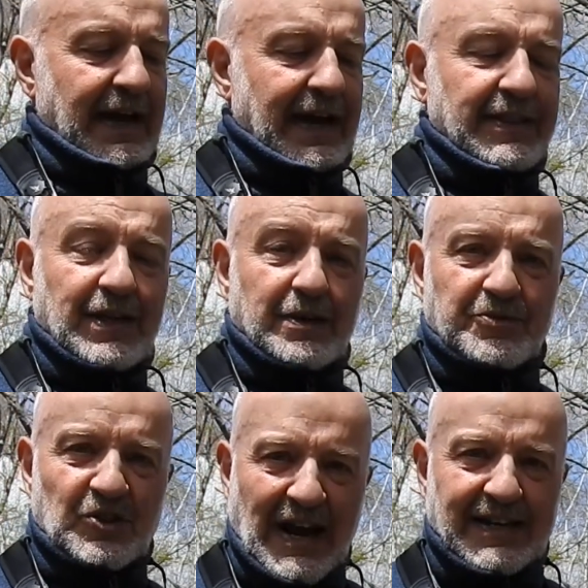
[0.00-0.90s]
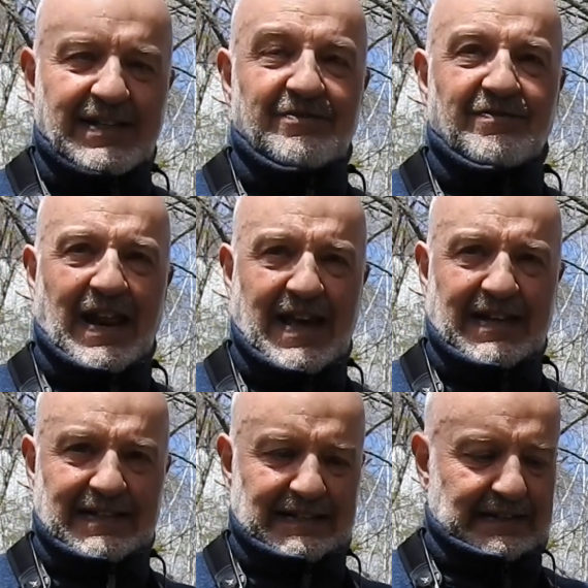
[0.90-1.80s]
and the objective
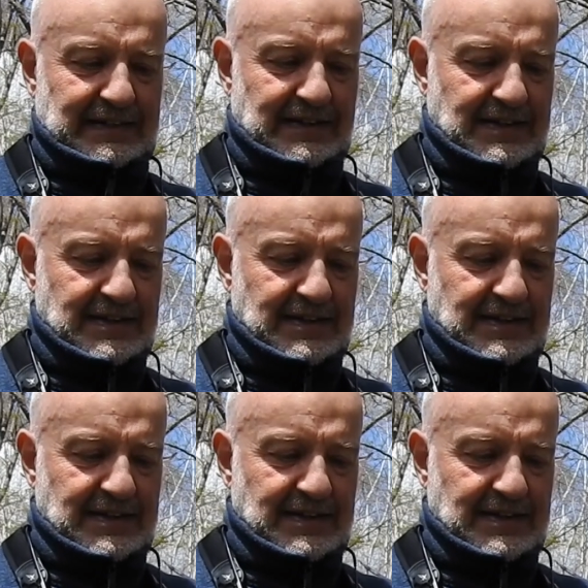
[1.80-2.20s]
lens.